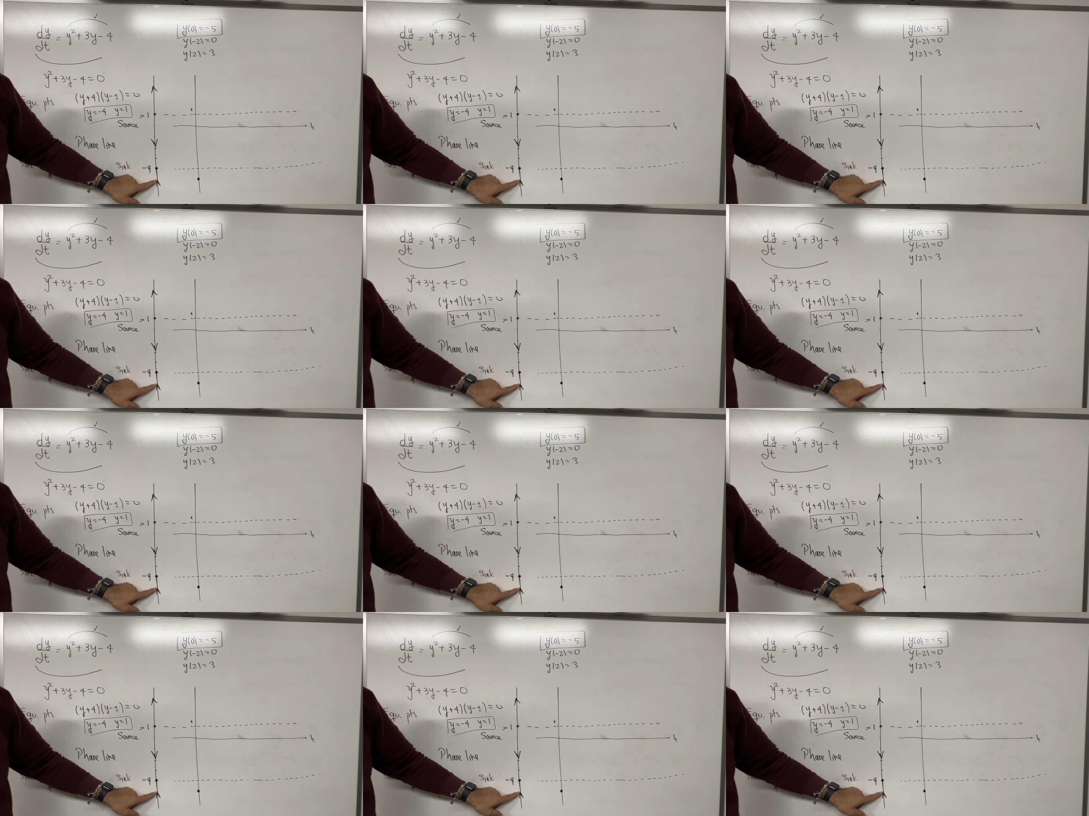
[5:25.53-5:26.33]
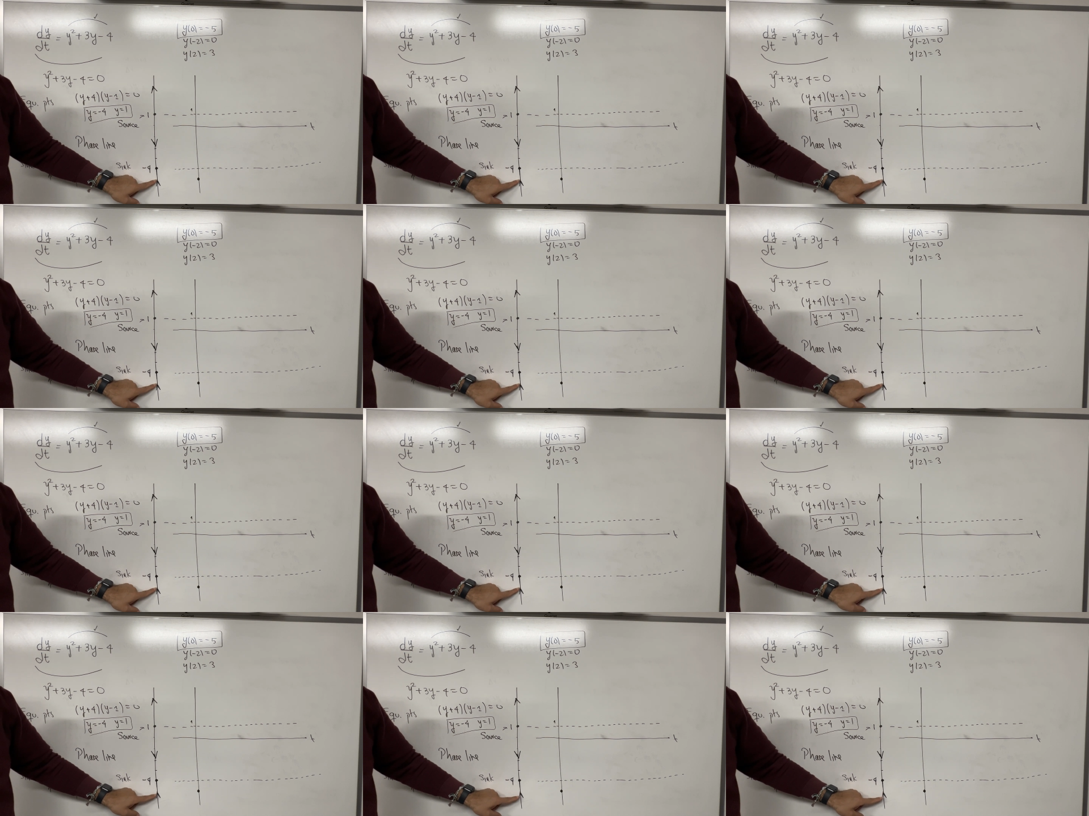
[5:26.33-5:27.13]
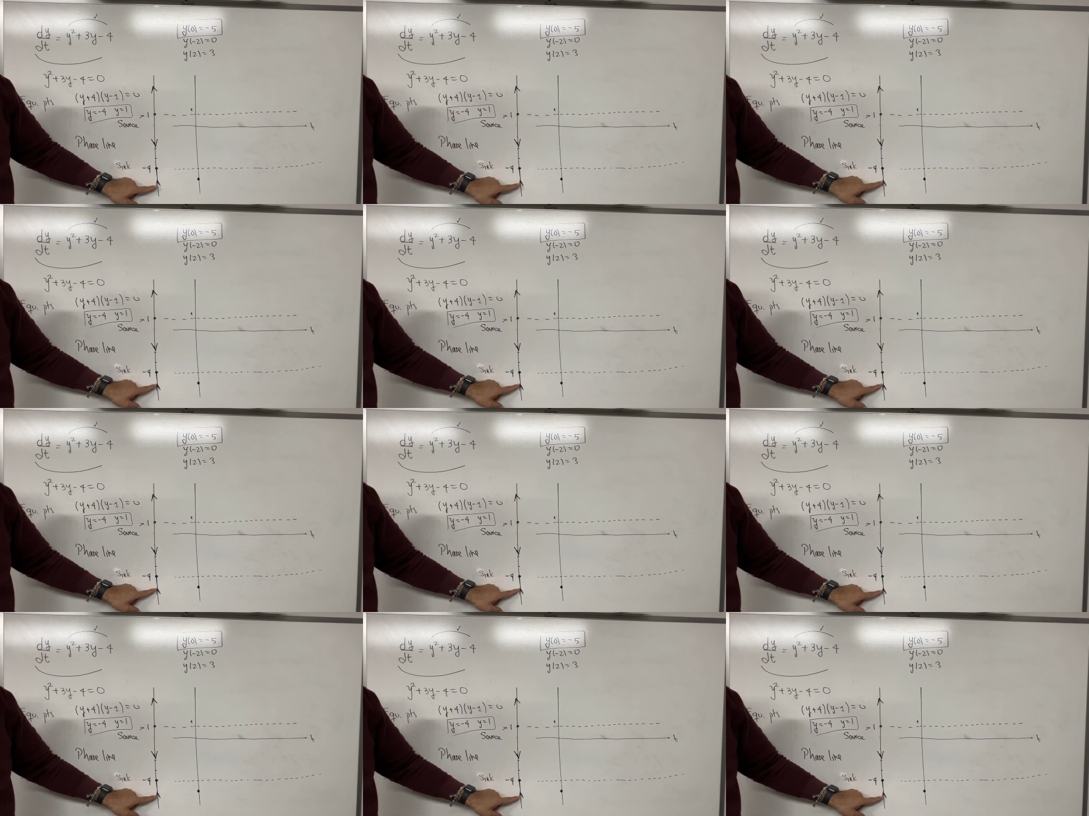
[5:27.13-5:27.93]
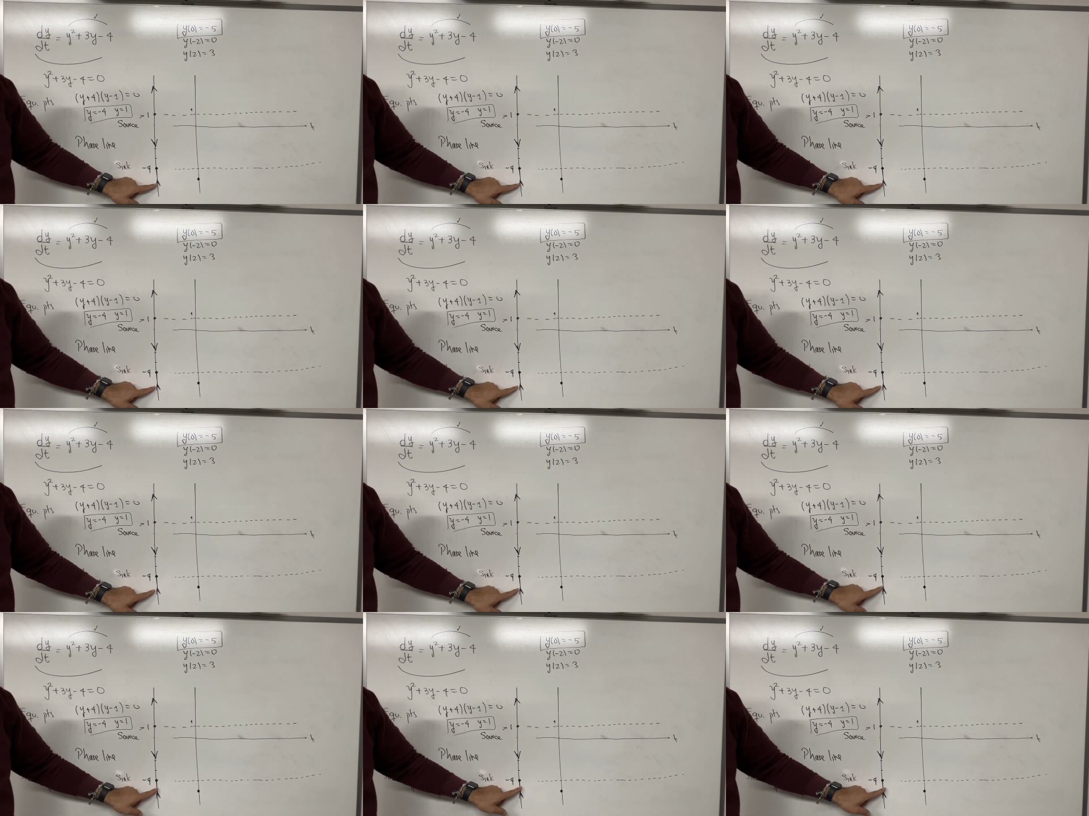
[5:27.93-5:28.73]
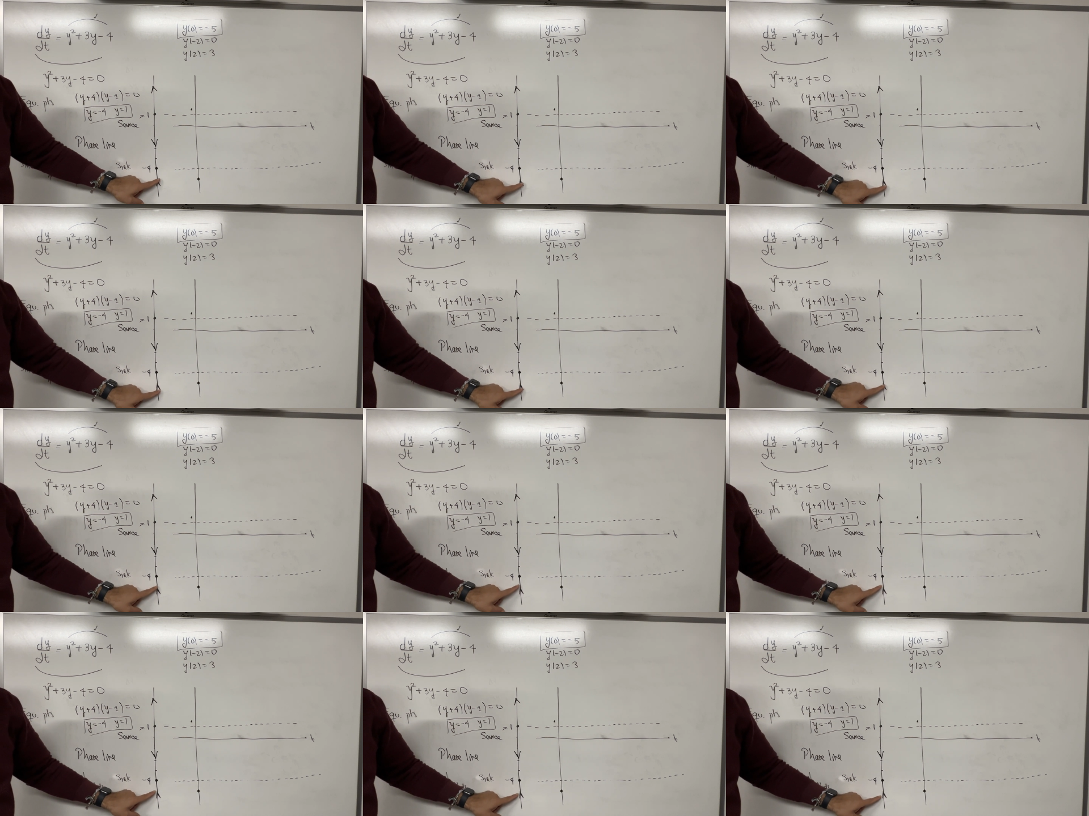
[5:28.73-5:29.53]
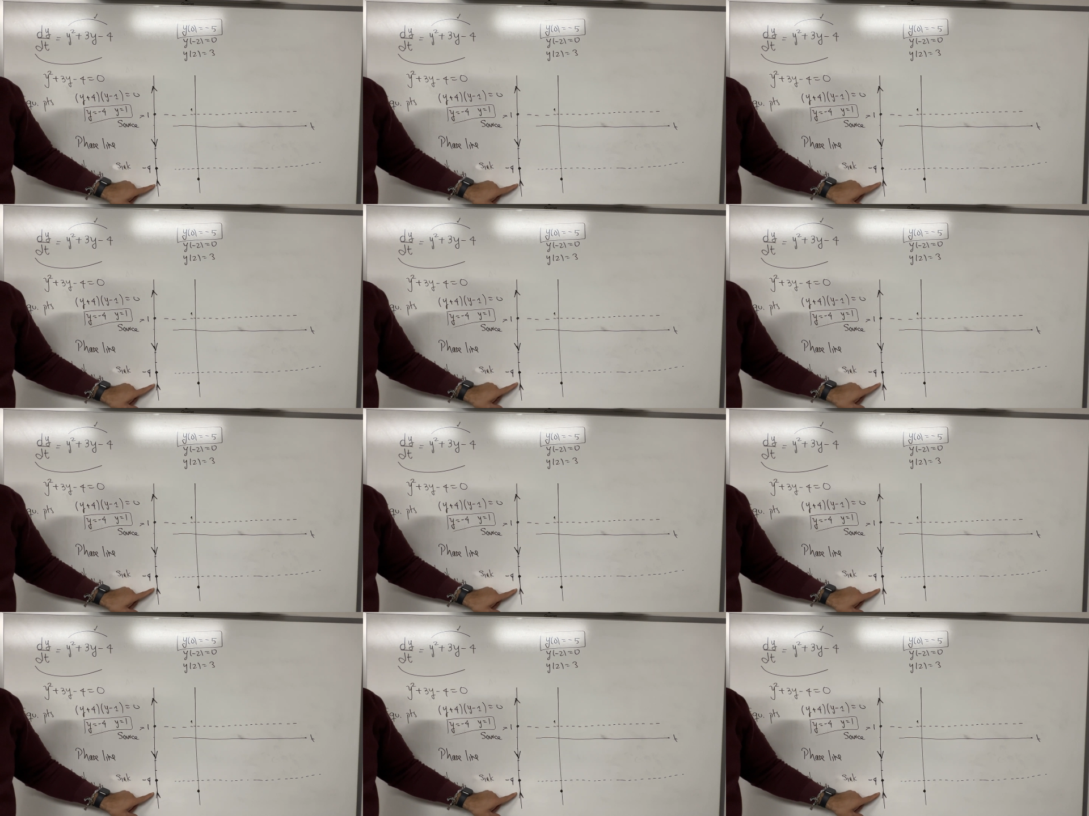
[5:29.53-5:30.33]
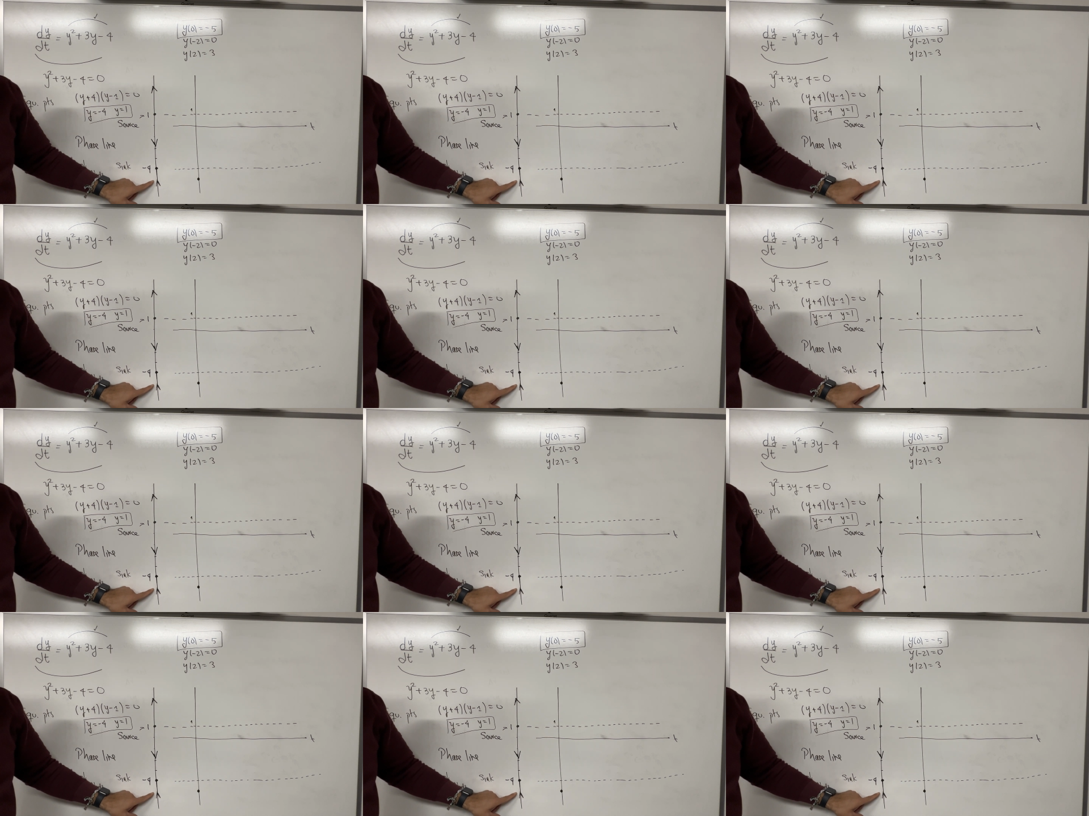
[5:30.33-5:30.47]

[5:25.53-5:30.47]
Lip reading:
Nobody's mouth can be seen.